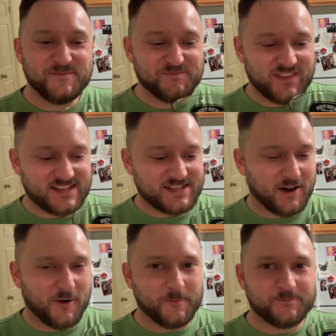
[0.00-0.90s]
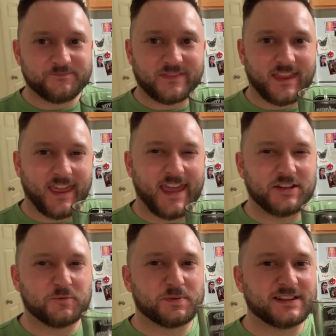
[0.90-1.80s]
So, can
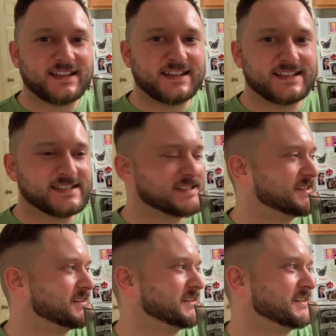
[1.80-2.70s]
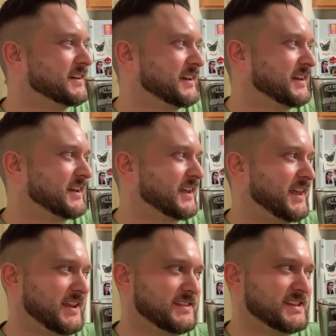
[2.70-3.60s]
you please,
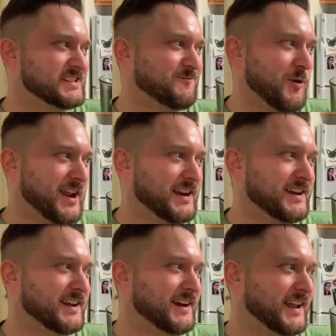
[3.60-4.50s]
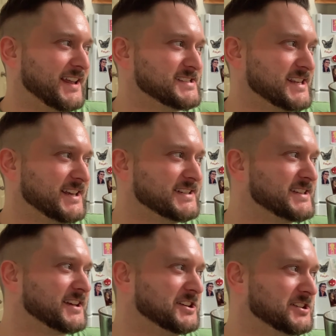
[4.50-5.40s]
can this win against the Innis
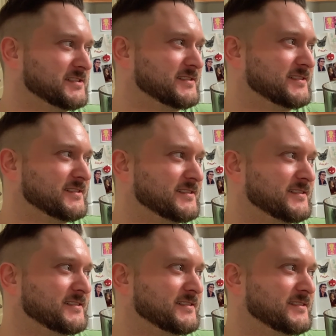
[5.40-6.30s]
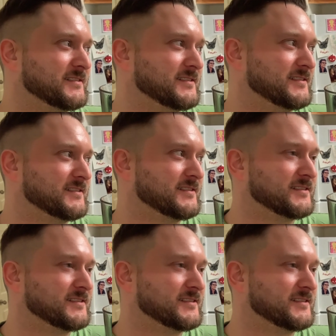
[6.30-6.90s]
& Gunn? Sure.